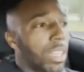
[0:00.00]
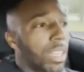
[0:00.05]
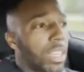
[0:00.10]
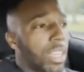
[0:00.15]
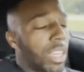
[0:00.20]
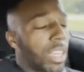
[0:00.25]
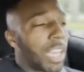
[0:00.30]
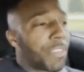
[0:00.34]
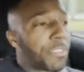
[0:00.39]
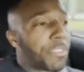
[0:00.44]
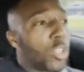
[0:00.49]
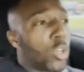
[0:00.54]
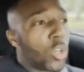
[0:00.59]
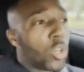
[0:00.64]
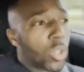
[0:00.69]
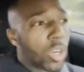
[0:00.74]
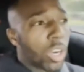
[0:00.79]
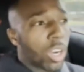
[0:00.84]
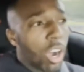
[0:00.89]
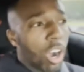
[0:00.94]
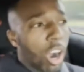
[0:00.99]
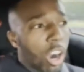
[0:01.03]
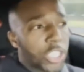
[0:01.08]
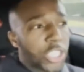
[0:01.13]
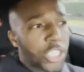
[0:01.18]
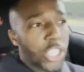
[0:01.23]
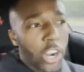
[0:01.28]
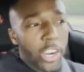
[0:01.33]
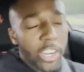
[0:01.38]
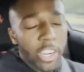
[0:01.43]
if you are
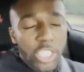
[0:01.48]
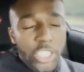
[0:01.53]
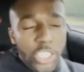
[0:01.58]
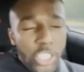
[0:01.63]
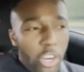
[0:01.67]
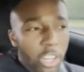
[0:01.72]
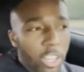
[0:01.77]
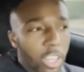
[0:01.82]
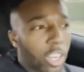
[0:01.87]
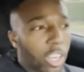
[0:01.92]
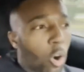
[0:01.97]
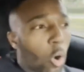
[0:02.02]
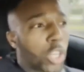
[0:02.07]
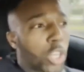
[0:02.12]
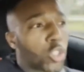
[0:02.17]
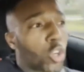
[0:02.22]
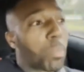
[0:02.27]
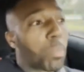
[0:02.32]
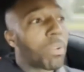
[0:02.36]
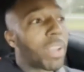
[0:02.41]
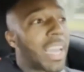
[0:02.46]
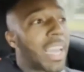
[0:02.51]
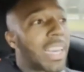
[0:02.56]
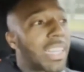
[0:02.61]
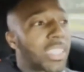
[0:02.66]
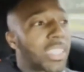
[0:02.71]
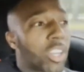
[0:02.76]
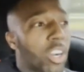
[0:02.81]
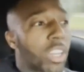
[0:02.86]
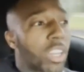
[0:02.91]
starting a course or planning
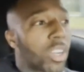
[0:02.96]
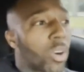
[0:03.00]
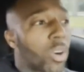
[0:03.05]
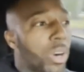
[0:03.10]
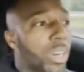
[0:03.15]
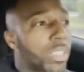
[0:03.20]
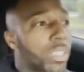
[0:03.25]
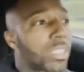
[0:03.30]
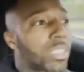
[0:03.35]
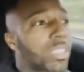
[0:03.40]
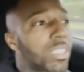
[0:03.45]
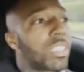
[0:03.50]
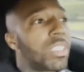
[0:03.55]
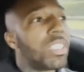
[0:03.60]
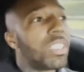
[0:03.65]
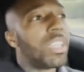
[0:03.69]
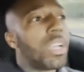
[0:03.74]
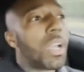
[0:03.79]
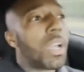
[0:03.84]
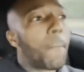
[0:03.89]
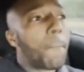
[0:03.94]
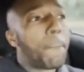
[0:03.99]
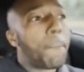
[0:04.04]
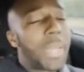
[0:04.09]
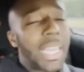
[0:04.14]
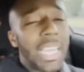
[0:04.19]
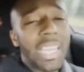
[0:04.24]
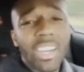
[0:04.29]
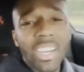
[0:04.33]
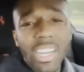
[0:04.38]
to start a course,
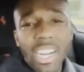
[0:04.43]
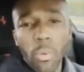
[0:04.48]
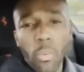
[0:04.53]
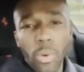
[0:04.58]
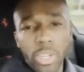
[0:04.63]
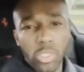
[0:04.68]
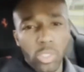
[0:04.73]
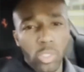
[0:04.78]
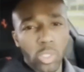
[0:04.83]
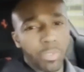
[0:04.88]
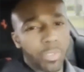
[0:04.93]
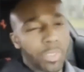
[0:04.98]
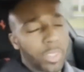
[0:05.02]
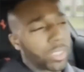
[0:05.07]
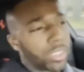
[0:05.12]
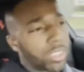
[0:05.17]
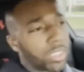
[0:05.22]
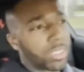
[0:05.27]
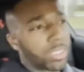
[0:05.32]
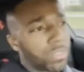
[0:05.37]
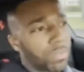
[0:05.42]
be good at what you do first.